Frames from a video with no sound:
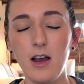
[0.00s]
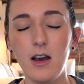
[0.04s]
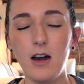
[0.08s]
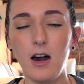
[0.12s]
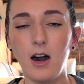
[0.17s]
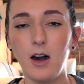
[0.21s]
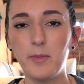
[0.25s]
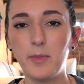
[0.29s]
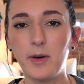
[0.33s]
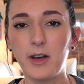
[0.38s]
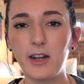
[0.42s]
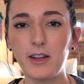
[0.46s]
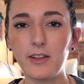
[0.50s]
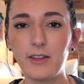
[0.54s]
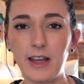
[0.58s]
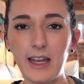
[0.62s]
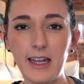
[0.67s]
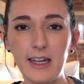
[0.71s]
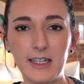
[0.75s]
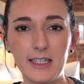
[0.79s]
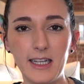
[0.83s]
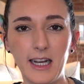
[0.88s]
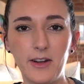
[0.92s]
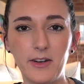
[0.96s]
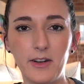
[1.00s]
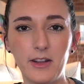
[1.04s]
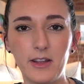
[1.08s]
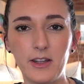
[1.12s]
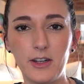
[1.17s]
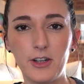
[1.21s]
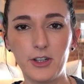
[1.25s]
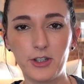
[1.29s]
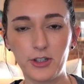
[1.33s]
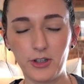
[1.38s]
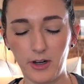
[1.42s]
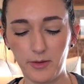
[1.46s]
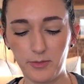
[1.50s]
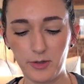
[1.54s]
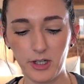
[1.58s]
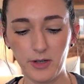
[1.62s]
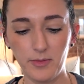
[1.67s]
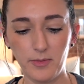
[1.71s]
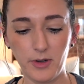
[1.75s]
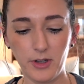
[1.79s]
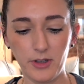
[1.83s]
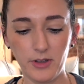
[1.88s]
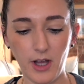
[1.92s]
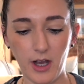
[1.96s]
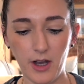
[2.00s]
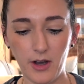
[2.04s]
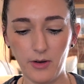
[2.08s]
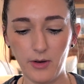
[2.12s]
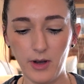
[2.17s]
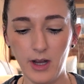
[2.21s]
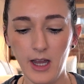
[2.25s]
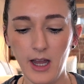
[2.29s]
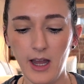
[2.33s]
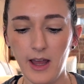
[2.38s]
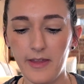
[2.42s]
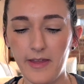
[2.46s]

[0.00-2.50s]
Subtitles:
I'll put a link down in the description below.